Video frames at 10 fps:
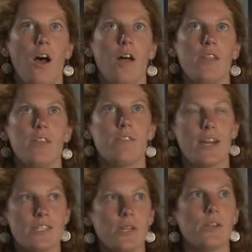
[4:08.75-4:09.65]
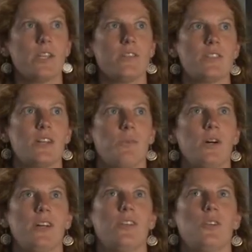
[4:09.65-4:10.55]
The advice I would give to
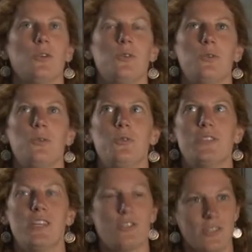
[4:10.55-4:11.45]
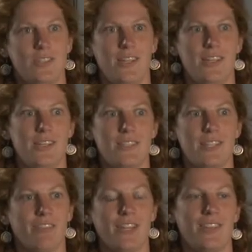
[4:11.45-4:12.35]
someone who's interested in
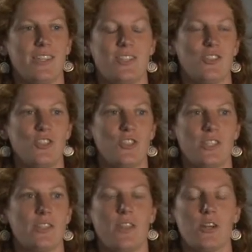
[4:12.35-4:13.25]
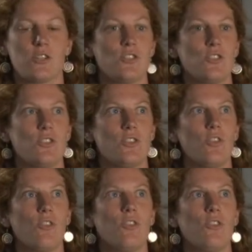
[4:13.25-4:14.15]
stuff like this is to just
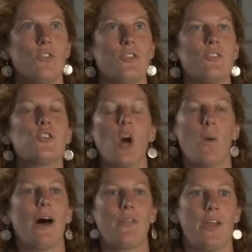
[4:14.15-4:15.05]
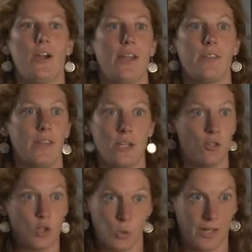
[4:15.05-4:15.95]
go out there and
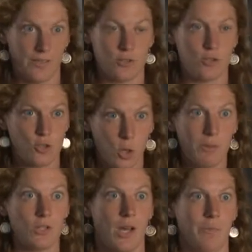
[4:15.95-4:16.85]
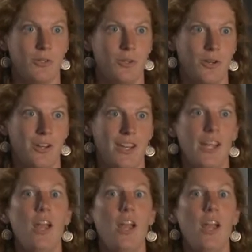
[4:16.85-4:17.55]
like do it. There's so much opportunity.